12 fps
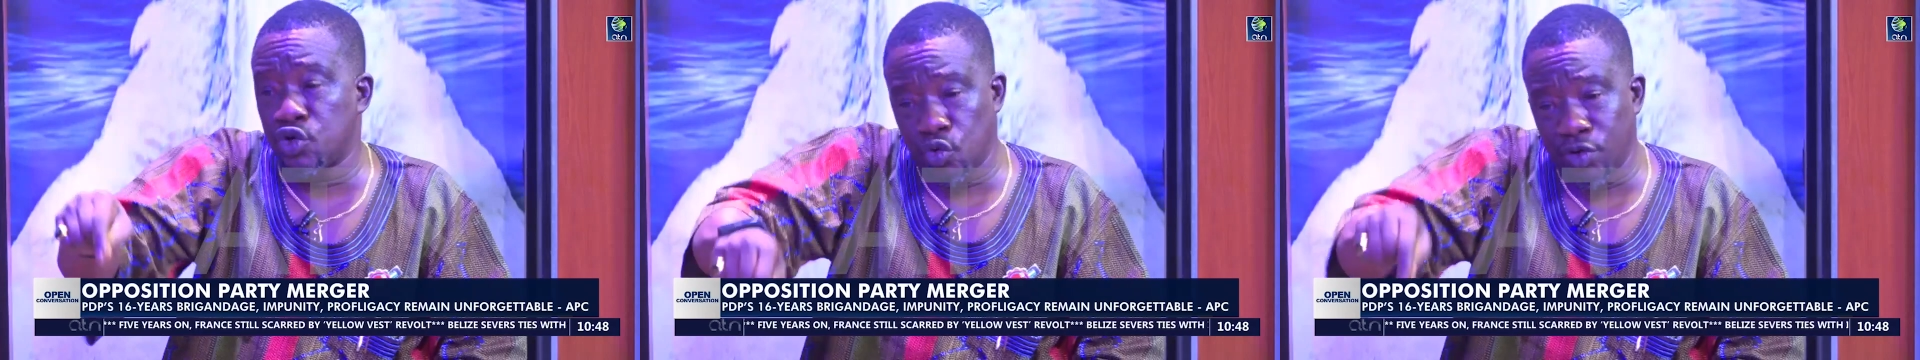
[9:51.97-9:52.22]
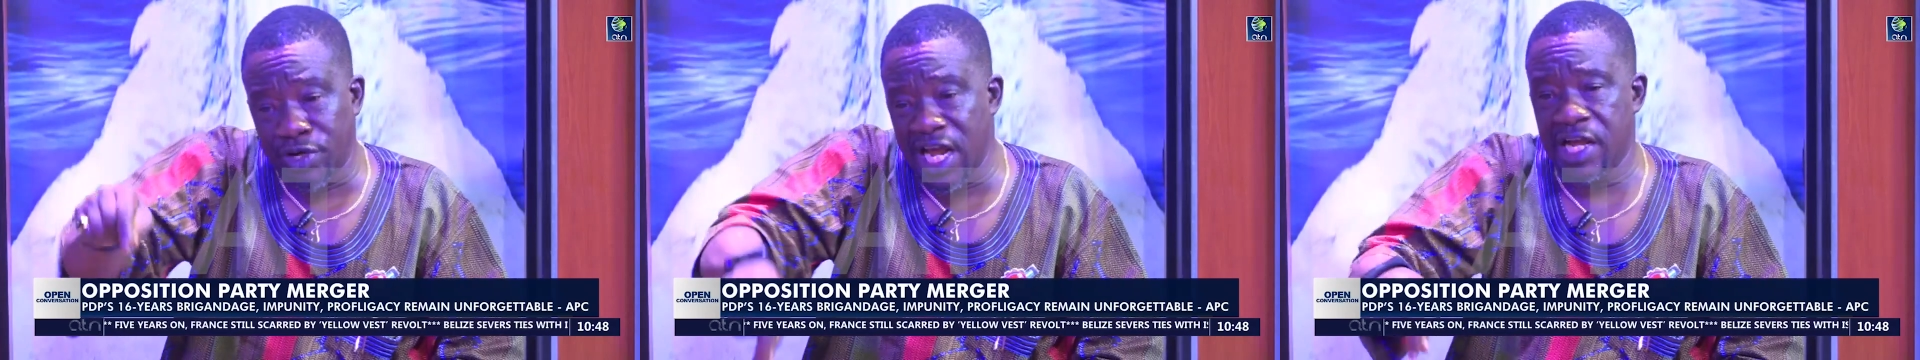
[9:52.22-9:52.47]

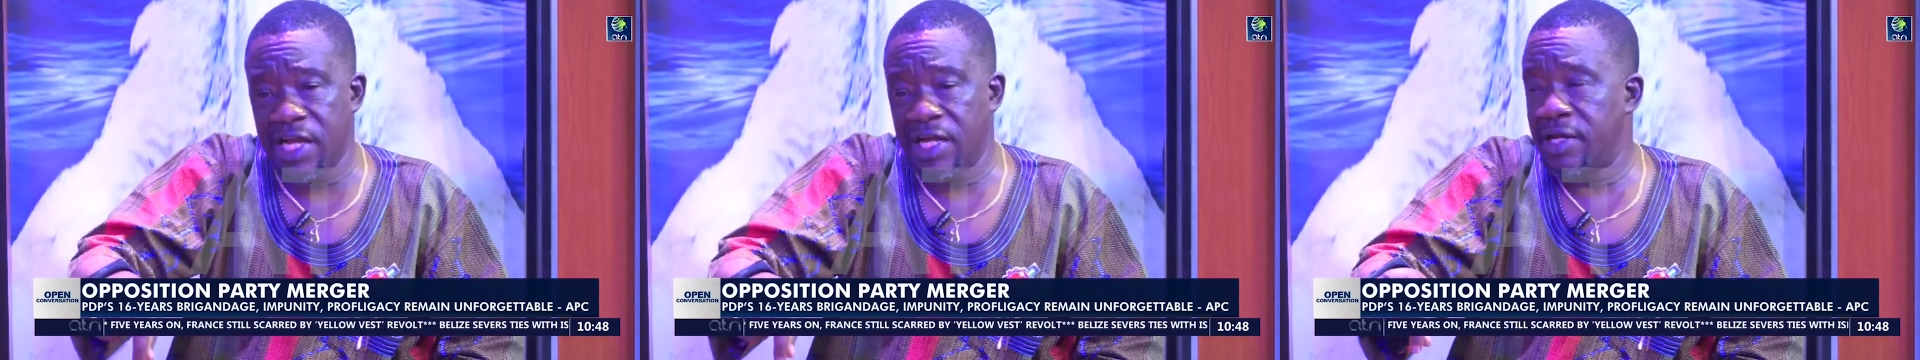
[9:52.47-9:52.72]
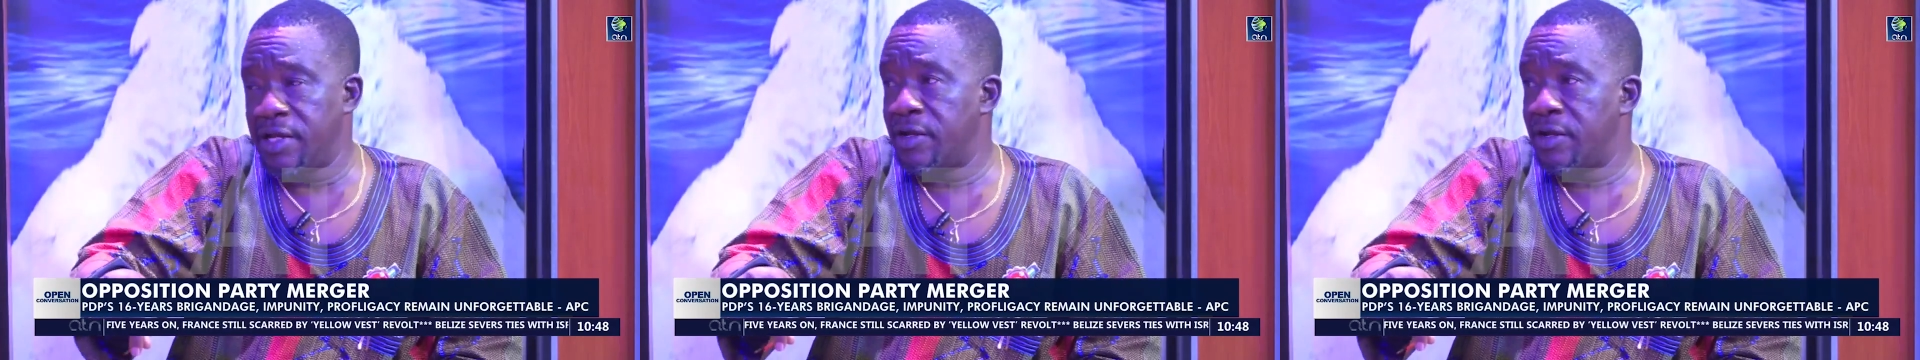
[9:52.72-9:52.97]
today
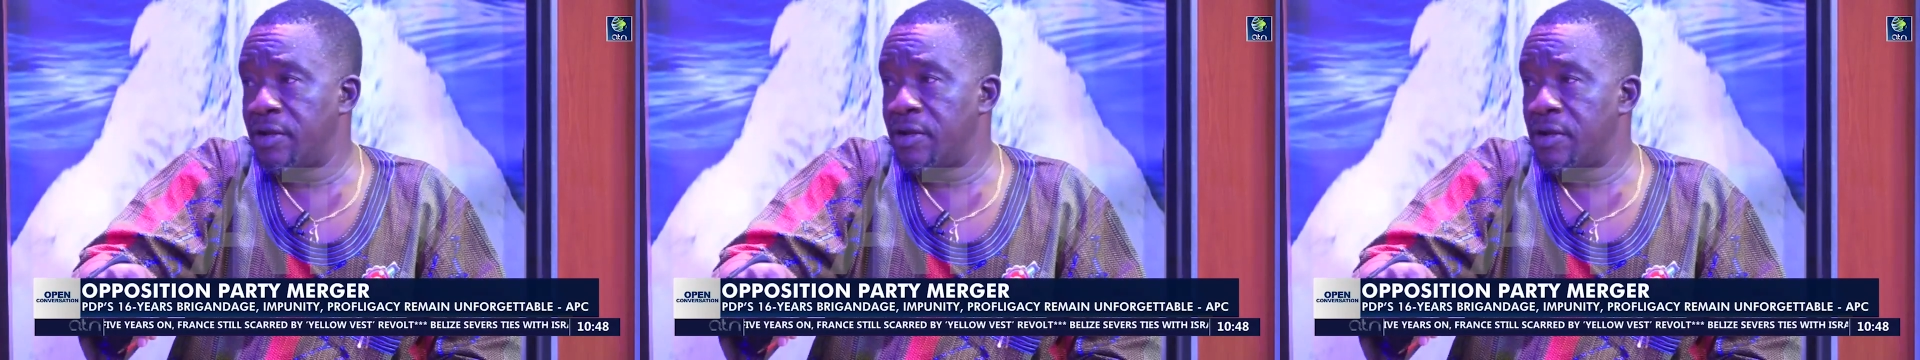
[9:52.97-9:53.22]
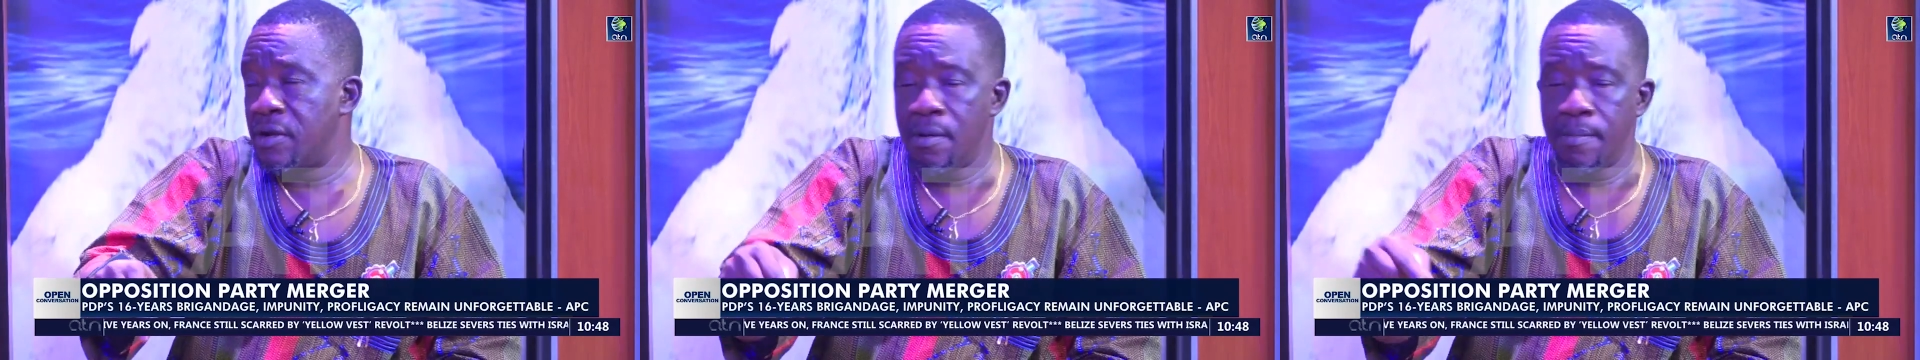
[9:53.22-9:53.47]

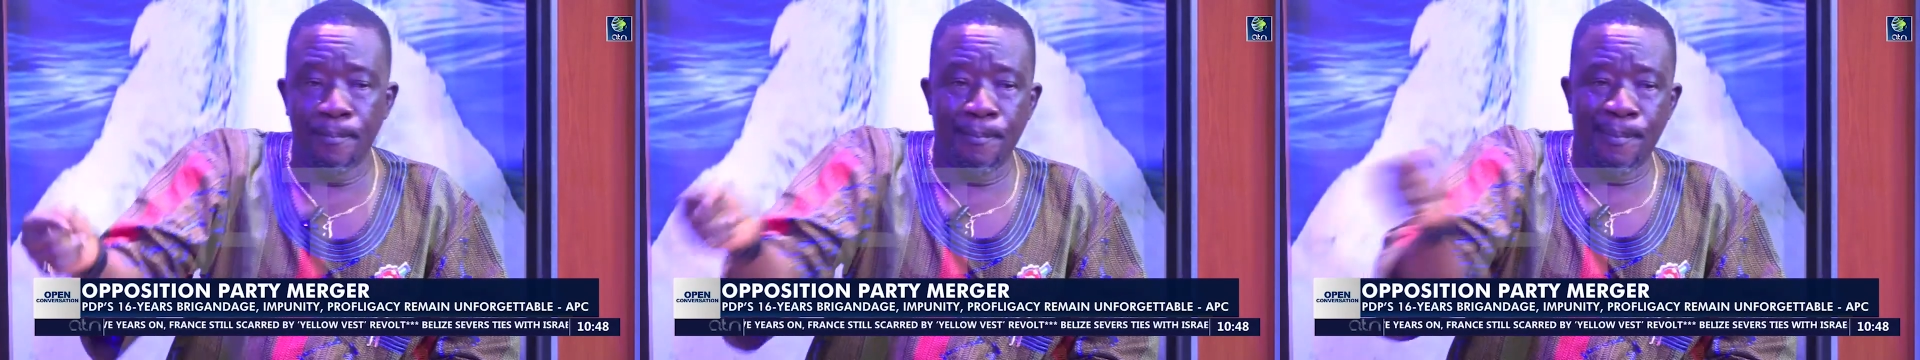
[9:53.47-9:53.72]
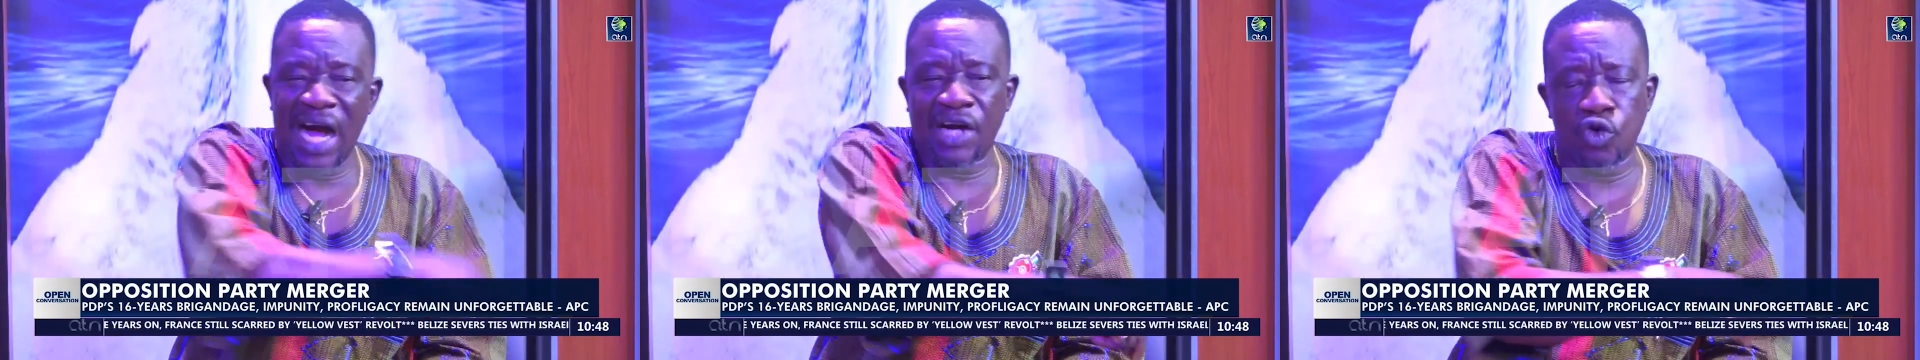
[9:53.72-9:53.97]

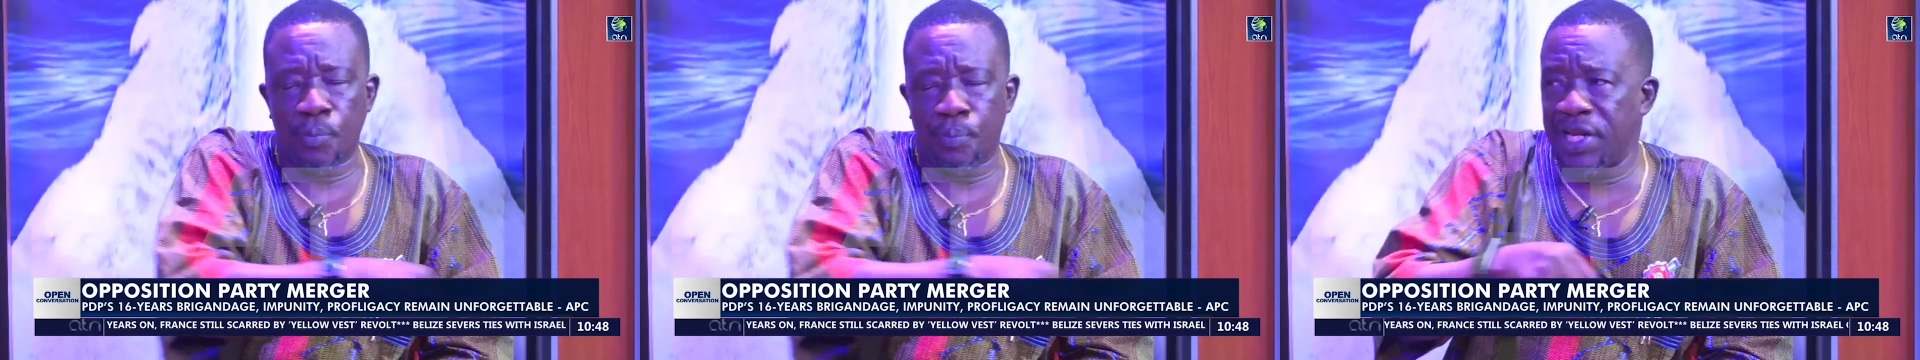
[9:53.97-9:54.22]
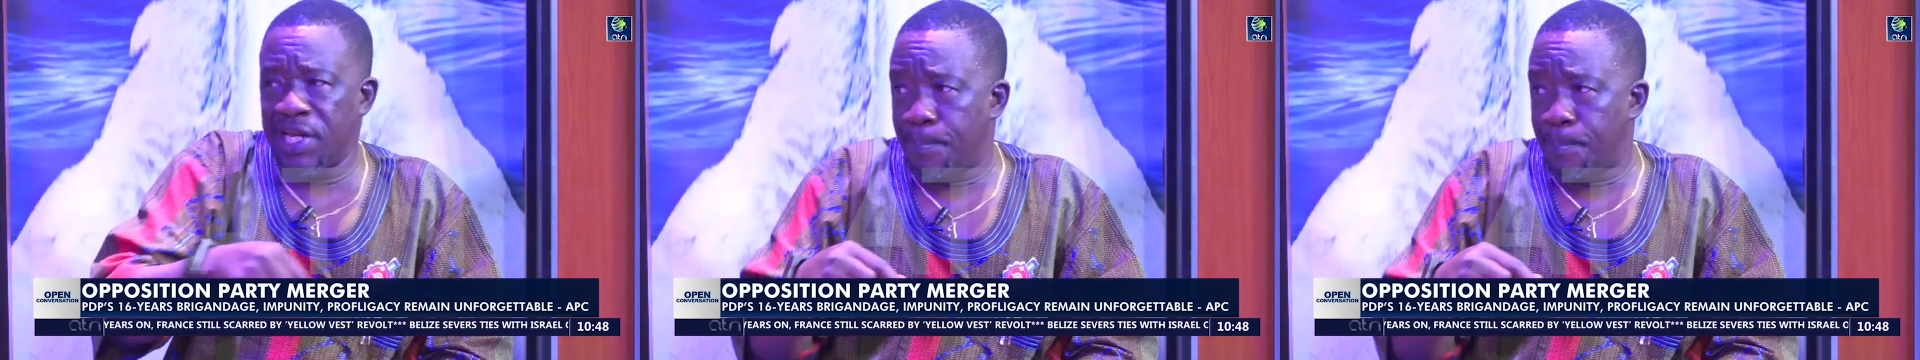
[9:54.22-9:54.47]
back to
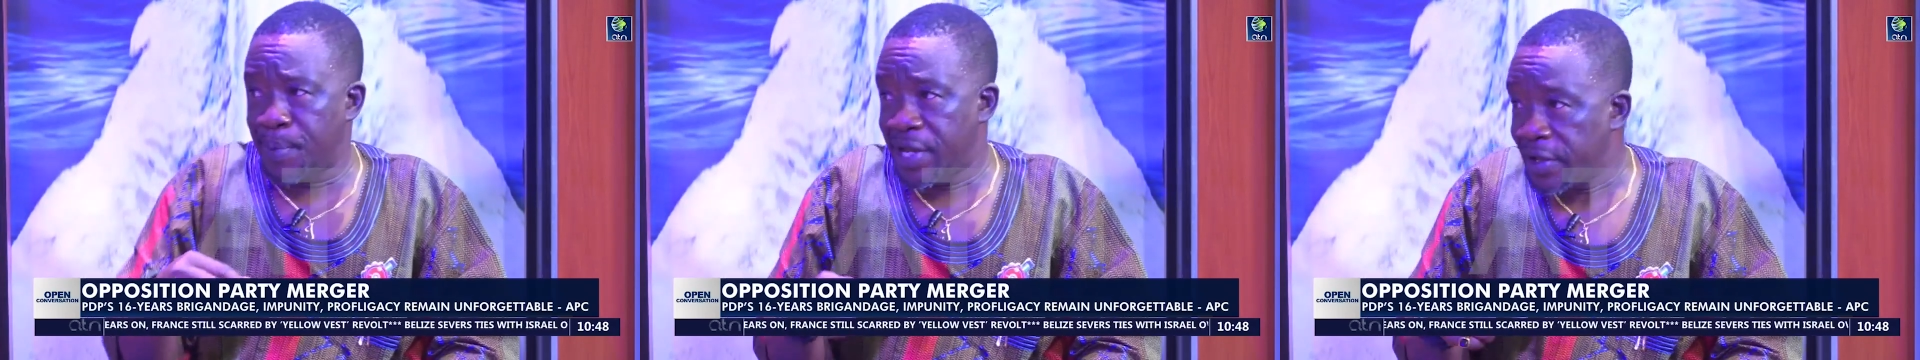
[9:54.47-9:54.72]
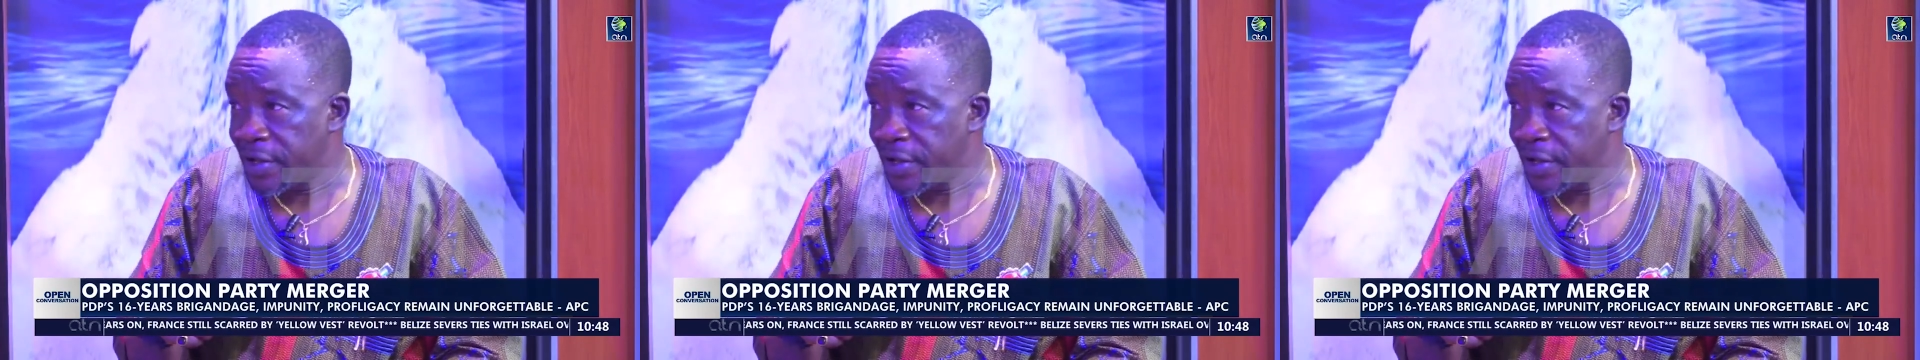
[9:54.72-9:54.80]
PDP,